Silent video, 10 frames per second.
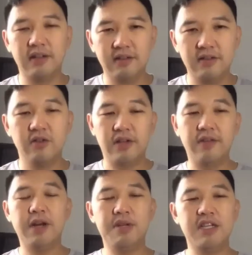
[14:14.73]
So
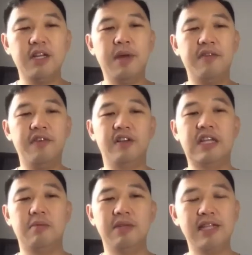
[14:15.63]
giving the person the benefit of
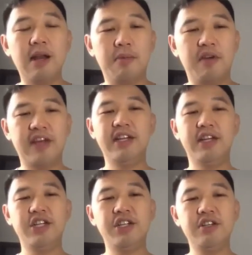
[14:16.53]
doubt. Is that about
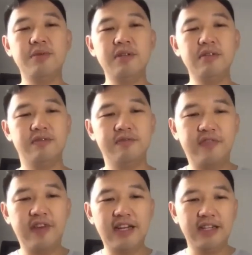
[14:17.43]
validation as well? Is
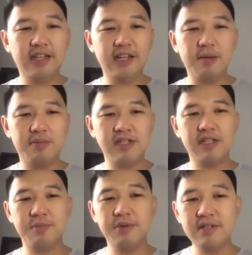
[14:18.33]
validating the person's
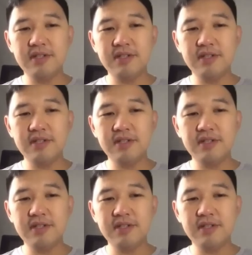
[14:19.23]
experience?